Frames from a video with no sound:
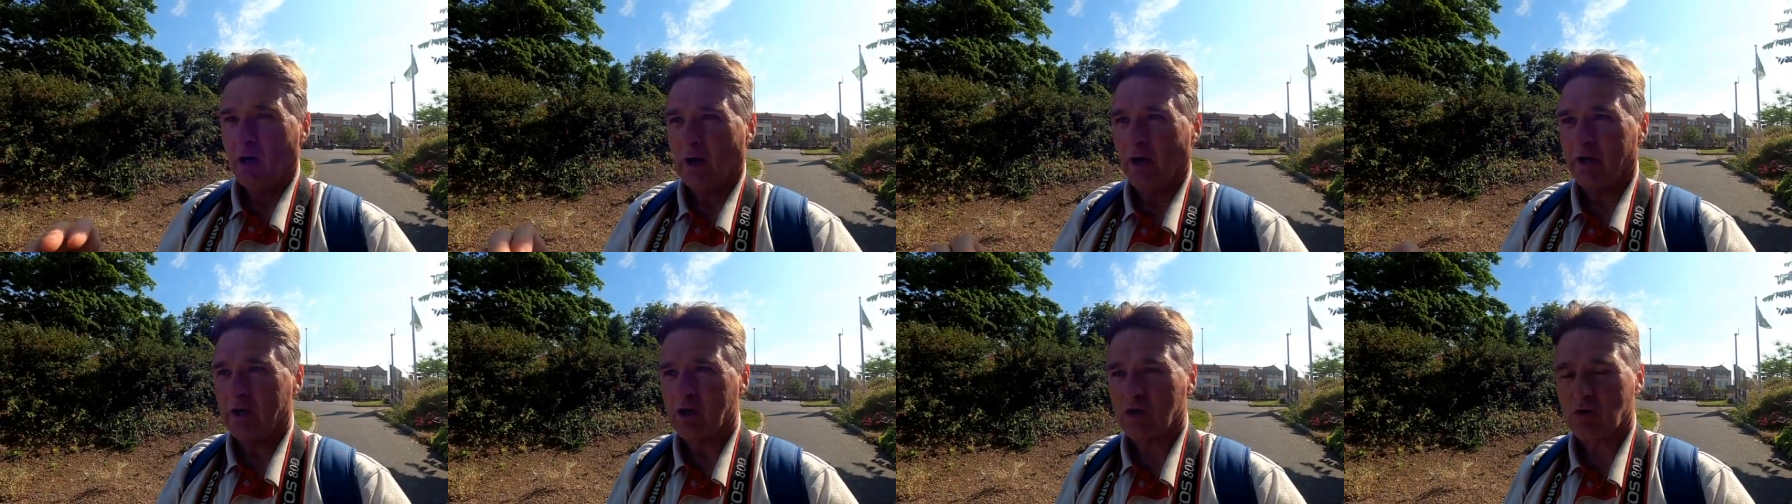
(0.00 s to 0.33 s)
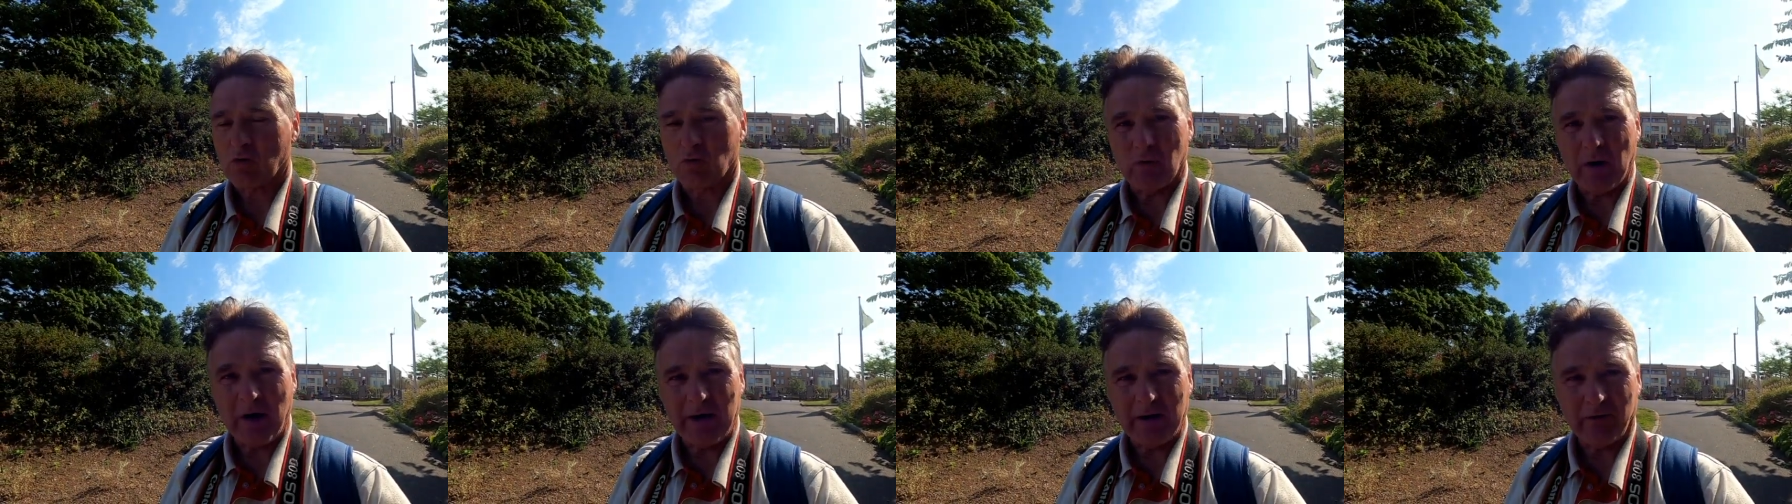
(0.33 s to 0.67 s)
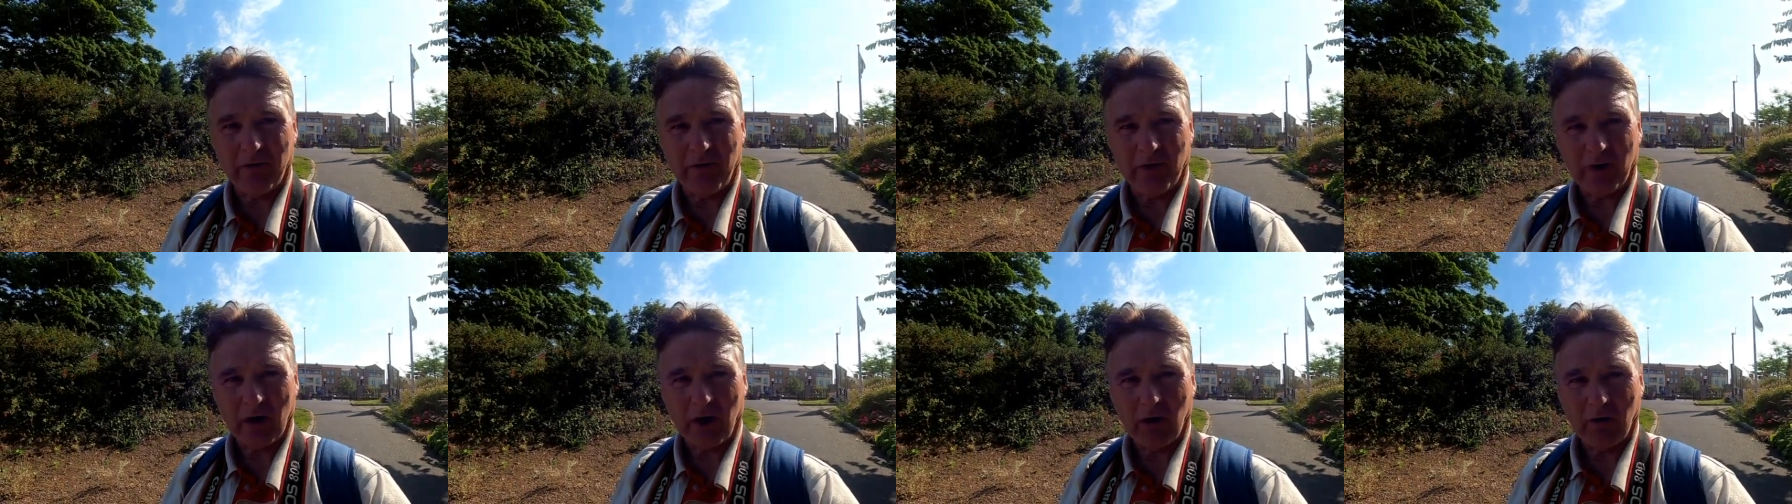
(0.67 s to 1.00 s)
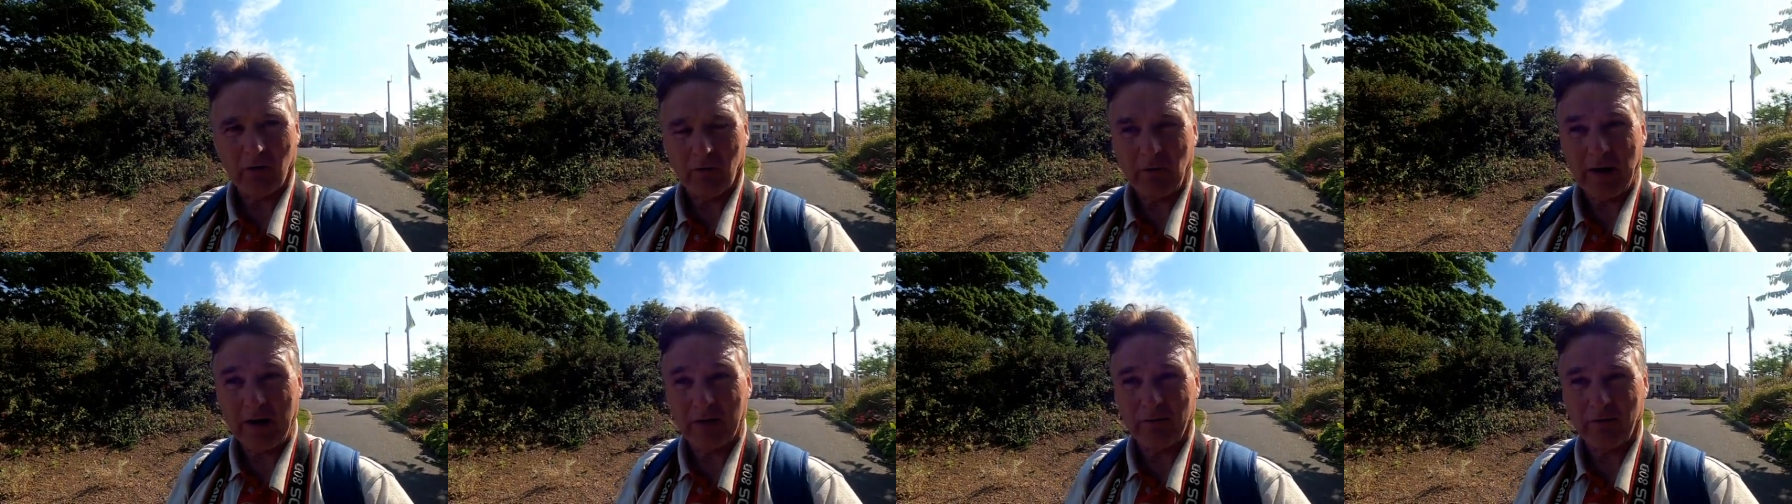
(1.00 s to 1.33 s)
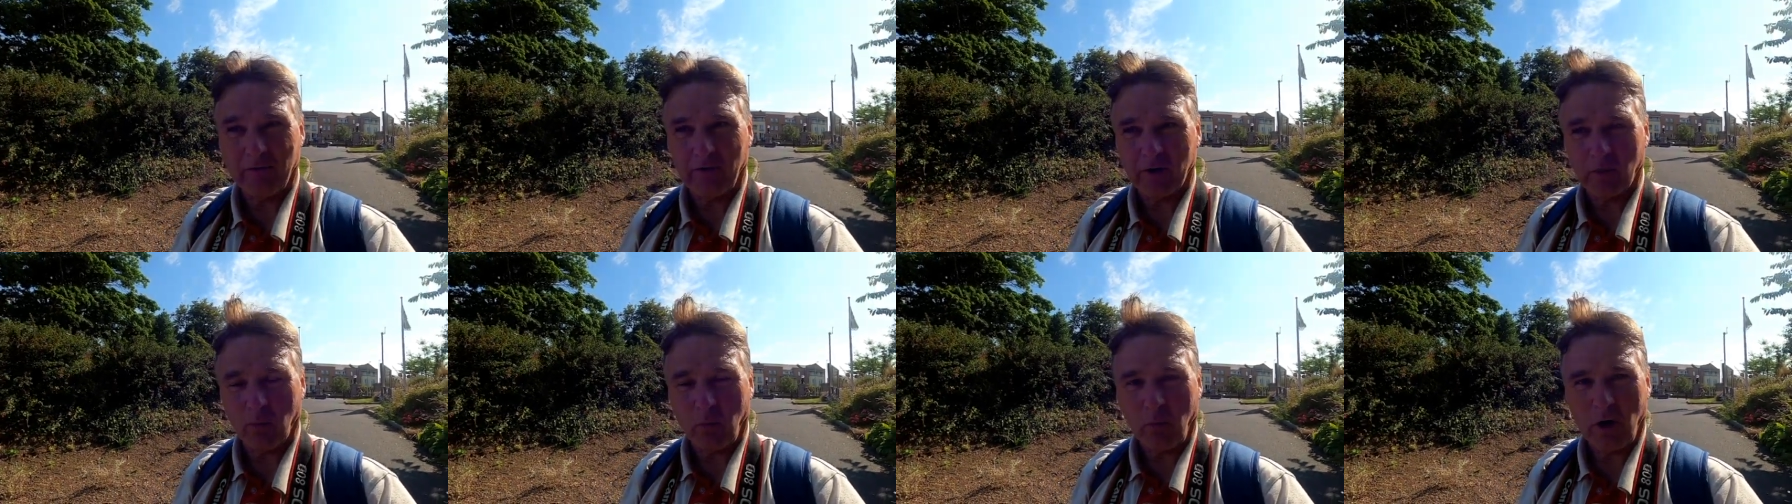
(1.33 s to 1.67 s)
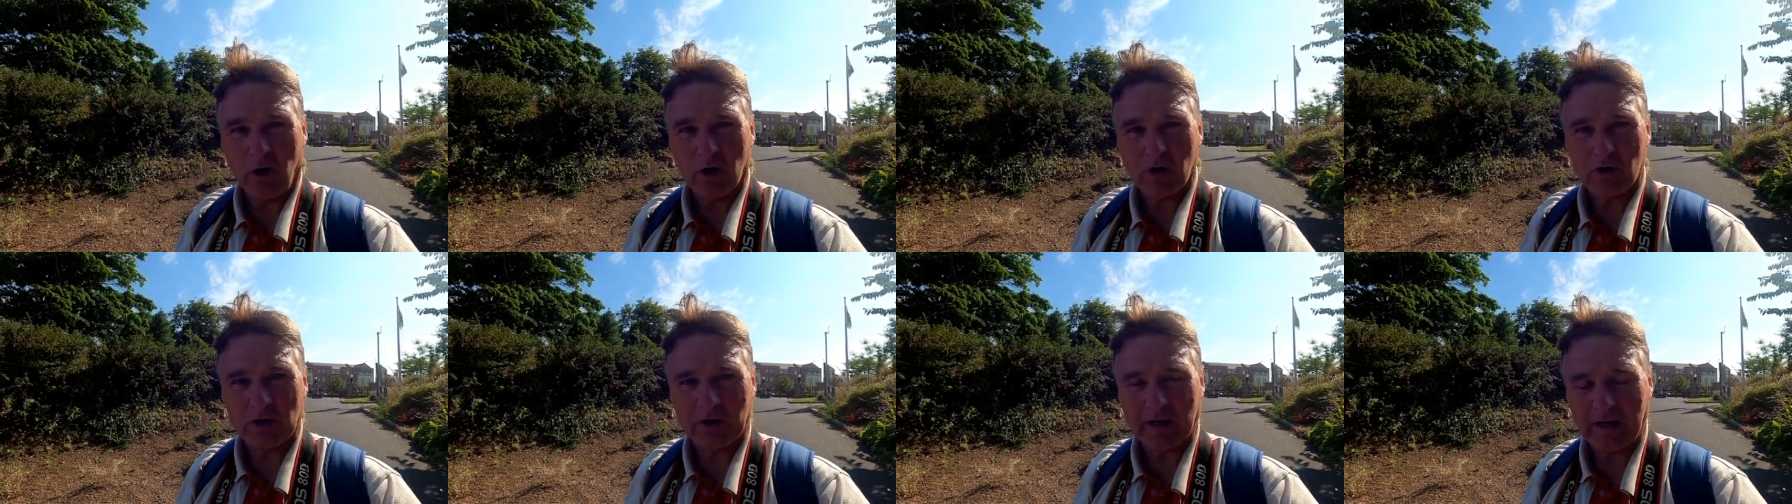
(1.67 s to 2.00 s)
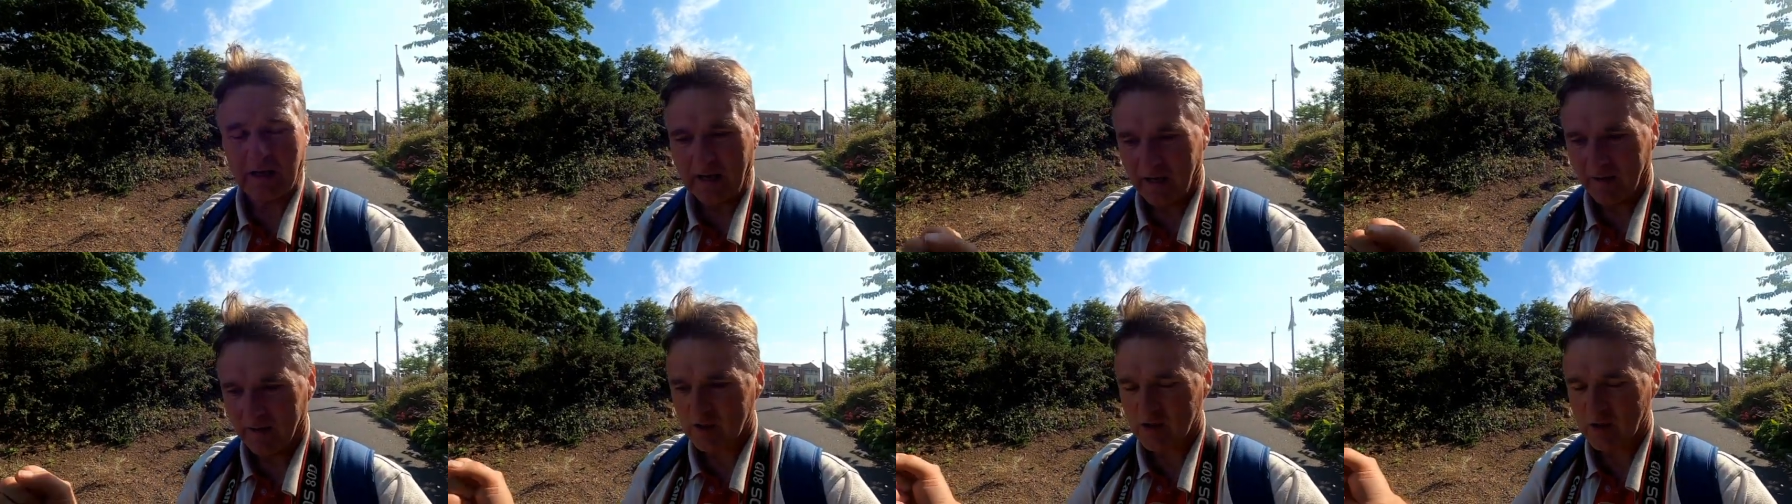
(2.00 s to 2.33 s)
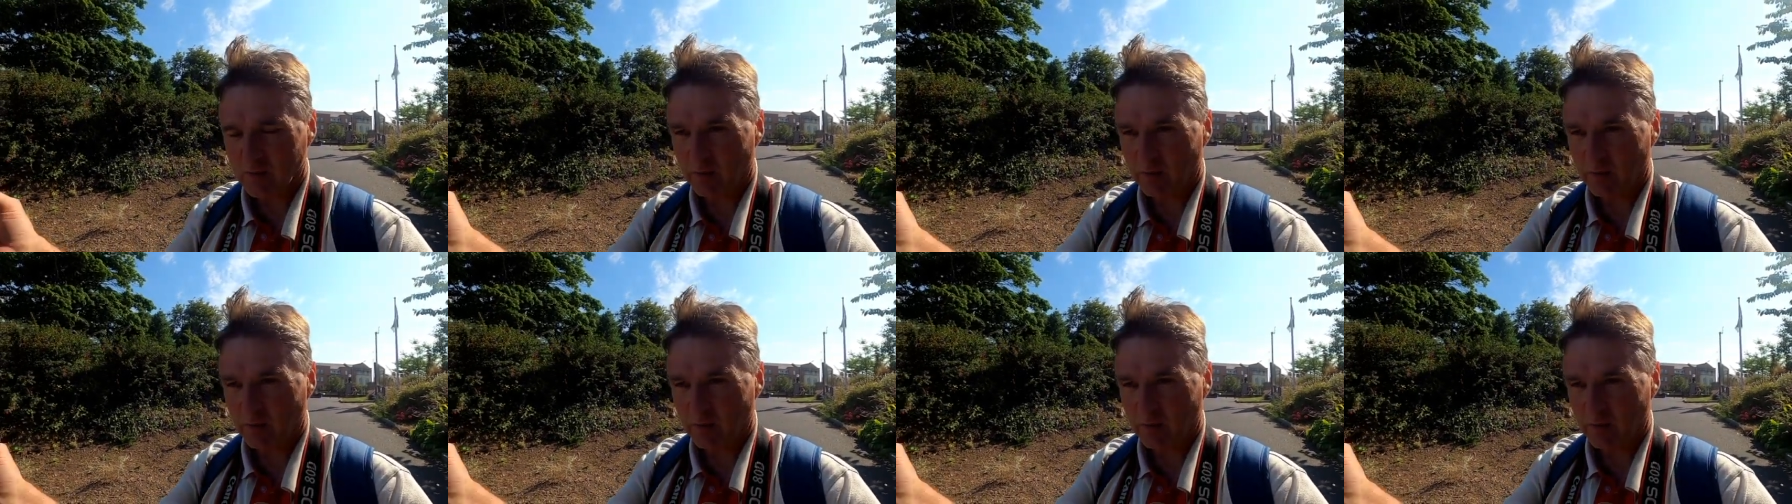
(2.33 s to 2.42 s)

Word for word: I just ran for the ran for the watering can,